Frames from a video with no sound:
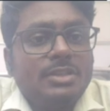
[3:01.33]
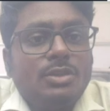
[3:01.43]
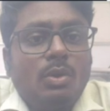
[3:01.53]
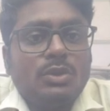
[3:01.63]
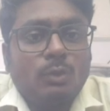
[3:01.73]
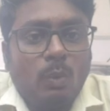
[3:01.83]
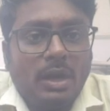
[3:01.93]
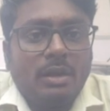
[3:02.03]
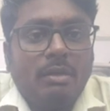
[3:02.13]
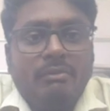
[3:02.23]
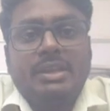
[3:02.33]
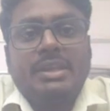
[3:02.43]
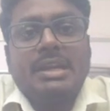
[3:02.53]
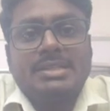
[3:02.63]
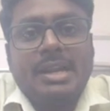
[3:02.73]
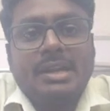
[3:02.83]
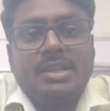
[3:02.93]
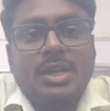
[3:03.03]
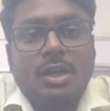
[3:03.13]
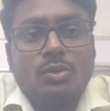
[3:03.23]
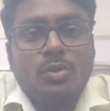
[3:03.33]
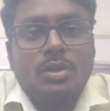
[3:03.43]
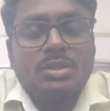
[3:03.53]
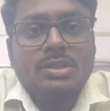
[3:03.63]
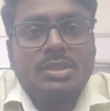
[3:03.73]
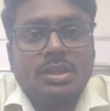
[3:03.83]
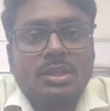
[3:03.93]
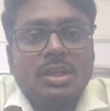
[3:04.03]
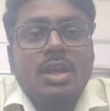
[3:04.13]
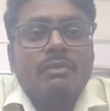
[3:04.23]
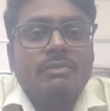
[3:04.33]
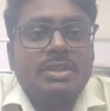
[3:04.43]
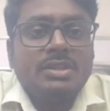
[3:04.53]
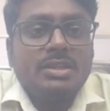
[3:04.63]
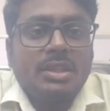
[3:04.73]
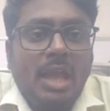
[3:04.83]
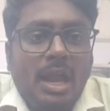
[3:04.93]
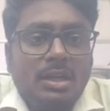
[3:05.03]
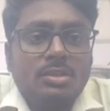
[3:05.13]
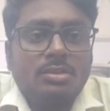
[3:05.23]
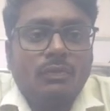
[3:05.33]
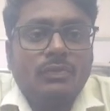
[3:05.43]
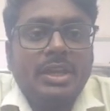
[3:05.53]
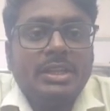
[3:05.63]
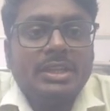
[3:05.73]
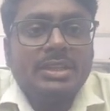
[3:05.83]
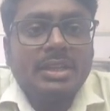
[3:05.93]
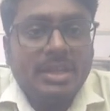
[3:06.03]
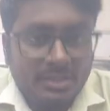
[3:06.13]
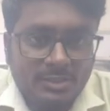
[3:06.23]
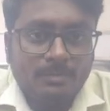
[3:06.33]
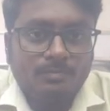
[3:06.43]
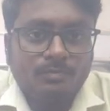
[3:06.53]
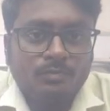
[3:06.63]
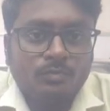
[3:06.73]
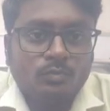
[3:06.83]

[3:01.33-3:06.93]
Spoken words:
and A0 is 1, we can select the control register, which is in the address of 83H.